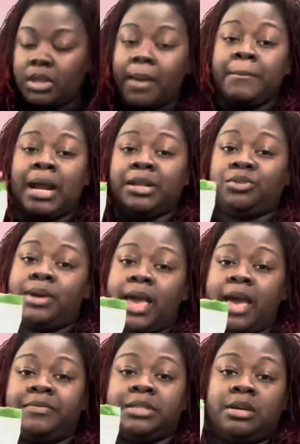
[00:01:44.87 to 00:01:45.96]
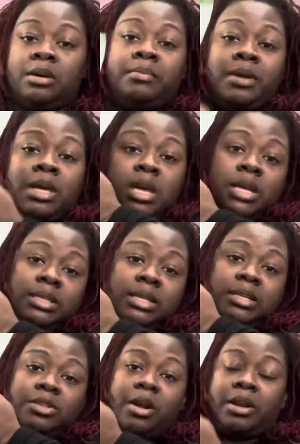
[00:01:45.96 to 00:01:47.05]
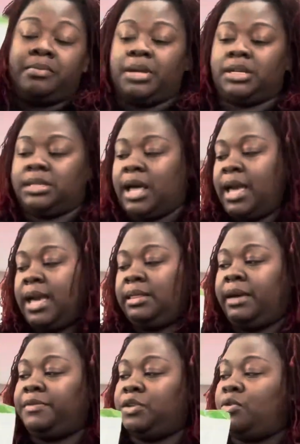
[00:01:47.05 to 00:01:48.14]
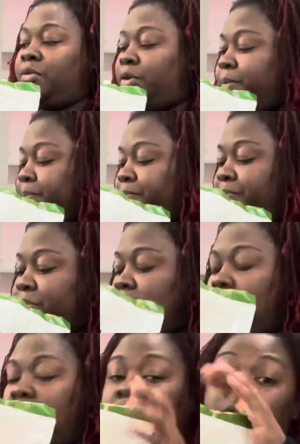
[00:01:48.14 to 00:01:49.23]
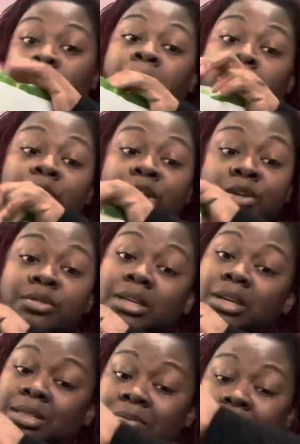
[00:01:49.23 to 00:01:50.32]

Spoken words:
But I do have some seed starting mix that I had left over. So I'm going to use it because I'm